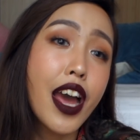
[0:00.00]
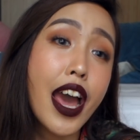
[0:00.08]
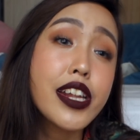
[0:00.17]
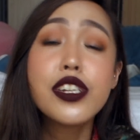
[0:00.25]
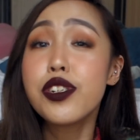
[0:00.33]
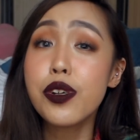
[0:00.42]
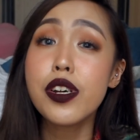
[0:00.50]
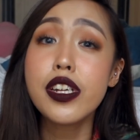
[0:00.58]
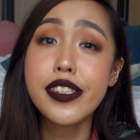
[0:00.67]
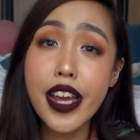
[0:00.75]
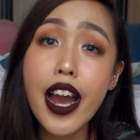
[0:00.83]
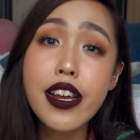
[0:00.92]
And she told
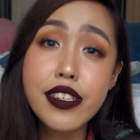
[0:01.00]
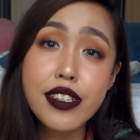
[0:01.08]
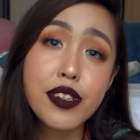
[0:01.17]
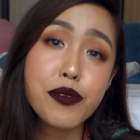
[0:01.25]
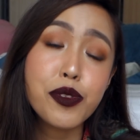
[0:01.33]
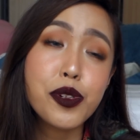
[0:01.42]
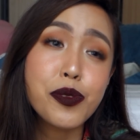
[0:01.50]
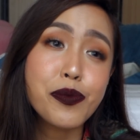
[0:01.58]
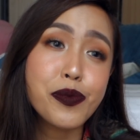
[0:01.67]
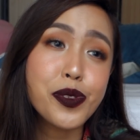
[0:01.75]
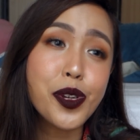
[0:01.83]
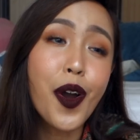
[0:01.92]
us, yeah, it's in the
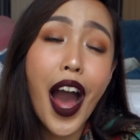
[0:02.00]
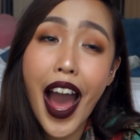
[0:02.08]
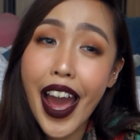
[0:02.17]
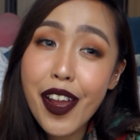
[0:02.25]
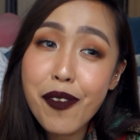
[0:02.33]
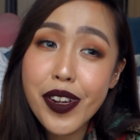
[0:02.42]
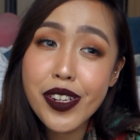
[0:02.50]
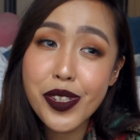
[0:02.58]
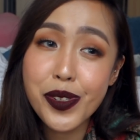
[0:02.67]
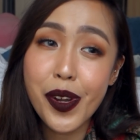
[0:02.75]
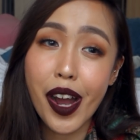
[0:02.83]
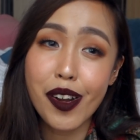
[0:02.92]
room. So I went
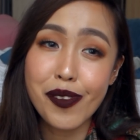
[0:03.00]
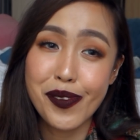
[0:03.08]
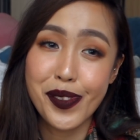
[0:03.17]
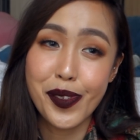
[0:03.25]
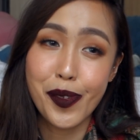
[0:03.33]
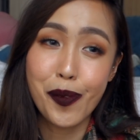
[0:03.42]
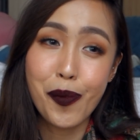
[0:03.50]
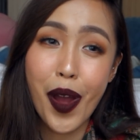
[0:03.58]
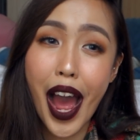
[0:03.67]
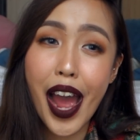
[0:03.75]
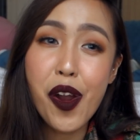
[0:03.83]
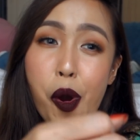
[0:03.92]
into our room,
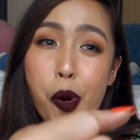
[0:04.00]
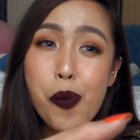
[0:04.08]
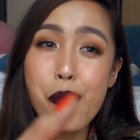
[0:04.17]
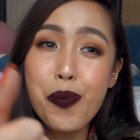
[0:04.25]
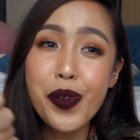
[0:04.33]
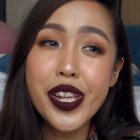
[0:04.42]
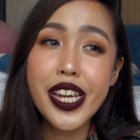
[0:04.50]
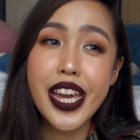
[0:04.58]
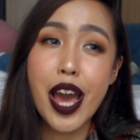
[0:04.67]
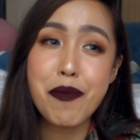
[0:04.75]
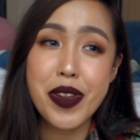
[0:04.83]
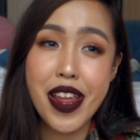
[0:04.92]
I opened the
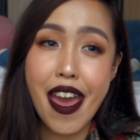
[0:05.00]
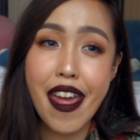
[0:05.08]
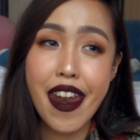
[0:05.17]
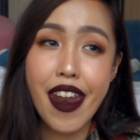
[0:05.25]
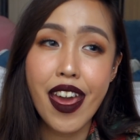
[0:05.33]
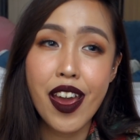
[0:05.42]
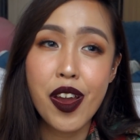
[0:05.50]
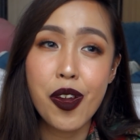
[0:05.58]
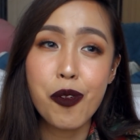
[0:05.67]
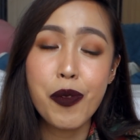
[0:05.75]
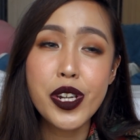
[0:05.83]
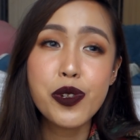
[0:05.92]
cabinet,
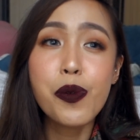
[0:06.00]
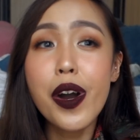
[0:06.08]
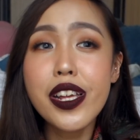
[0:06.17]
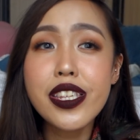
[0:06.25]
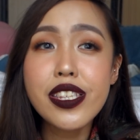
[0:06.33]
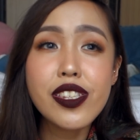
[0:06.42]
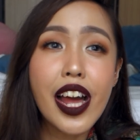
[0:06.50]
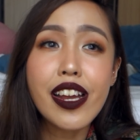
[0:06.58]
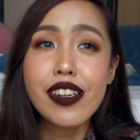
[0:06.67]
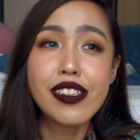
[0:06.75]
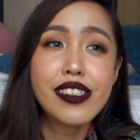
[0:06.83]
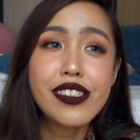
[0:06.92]
which was
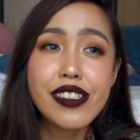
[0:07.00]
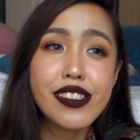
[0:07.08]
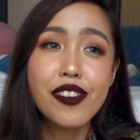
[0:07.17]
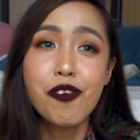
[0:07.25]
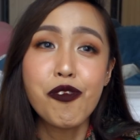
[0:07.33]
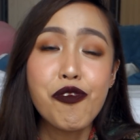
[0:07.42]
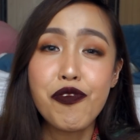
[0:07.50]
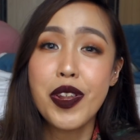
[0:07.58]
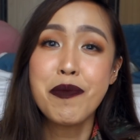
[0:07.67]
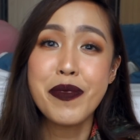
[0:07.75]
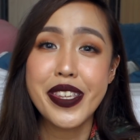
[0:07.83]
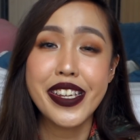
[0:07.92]
like
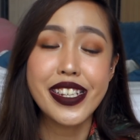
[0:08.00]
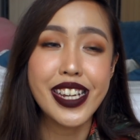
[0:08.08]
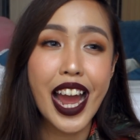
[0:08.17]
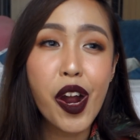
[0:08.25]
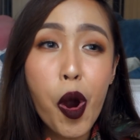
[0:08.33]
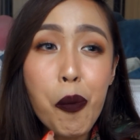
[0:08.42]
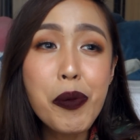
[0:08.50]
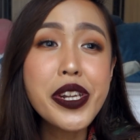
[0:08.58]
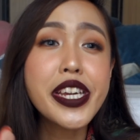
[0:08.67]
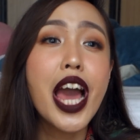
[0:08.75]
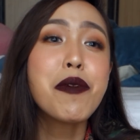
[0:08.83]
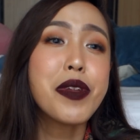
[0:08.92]
flimsy. I opened the
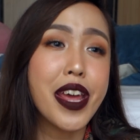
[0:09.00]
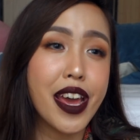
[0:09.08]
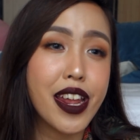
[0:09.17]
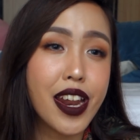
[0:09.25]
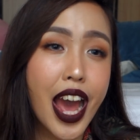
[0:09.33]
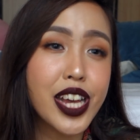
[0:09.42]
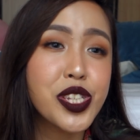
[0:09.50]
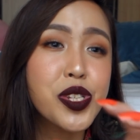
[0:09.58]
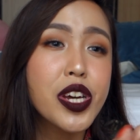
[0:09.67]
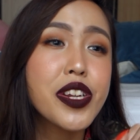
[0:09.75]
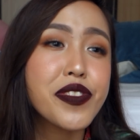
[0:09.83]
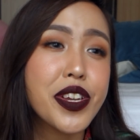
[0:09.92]
cabinet, I
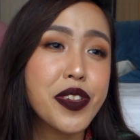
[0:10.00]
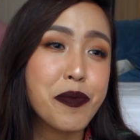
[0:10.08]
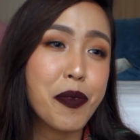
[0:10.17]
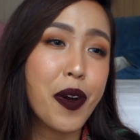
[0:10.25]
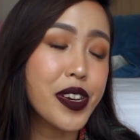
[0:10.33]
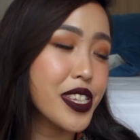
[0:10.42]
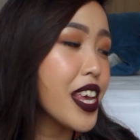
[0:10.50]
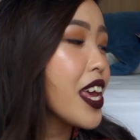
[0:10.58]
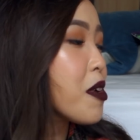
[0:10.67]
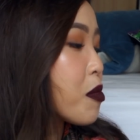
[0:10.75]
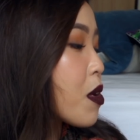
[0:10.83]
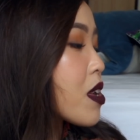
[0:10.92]
saw the safety box.
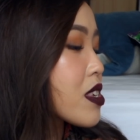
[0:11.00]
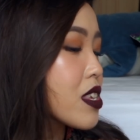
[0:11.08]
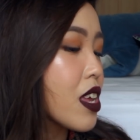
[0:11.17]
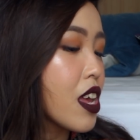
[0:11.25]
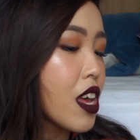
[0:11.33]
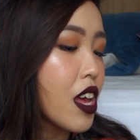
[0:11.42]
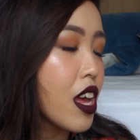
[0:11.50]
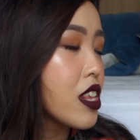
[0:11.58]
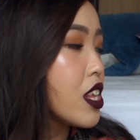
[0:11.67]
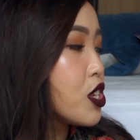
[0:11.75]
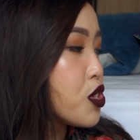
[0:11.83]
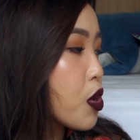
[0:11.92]
It was
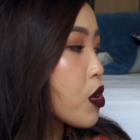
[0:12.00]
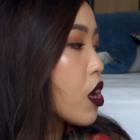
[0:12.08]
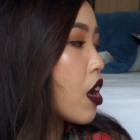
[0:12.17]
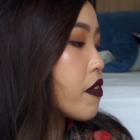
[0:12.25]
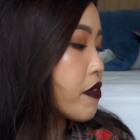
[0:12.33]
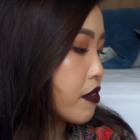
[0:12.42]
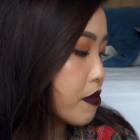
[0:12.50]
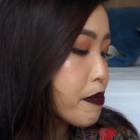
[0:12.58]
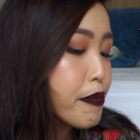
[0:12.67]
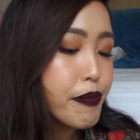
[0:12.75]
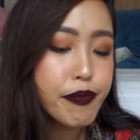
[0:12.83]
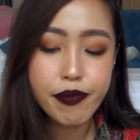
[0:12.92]
the joke of
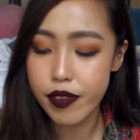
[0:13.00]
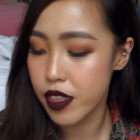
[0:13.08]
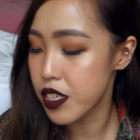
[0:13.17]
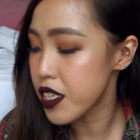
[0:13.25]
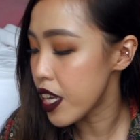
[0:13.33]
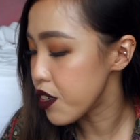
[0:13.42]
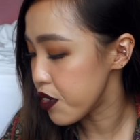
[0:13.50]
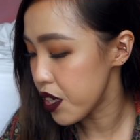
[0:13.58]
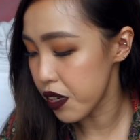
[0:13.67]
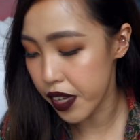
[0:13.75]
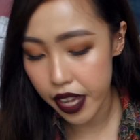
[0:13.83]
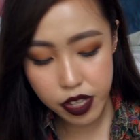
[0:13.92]
the
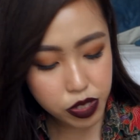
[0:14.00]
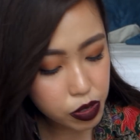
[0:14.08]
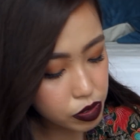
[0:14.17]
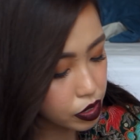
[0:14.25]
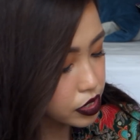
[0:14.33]
century. Okay, so the